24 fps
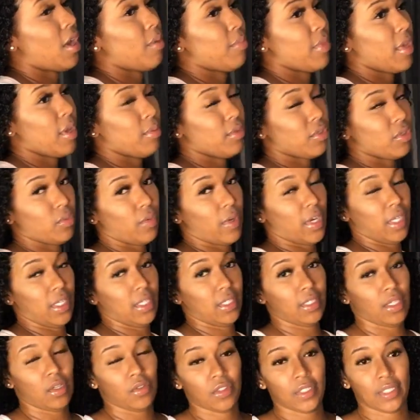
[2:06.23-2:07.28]
not be able to wear
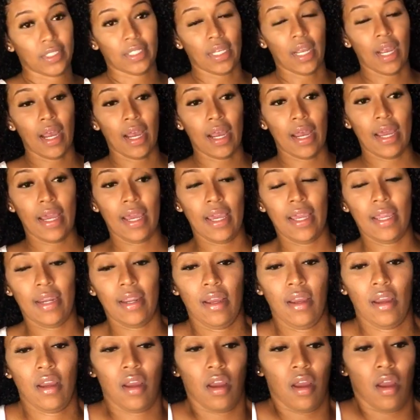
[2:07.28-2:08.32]
this
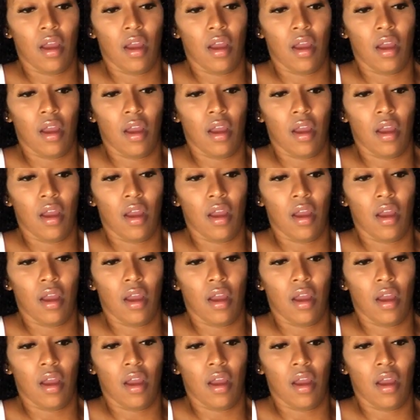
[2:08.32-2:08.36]
outside.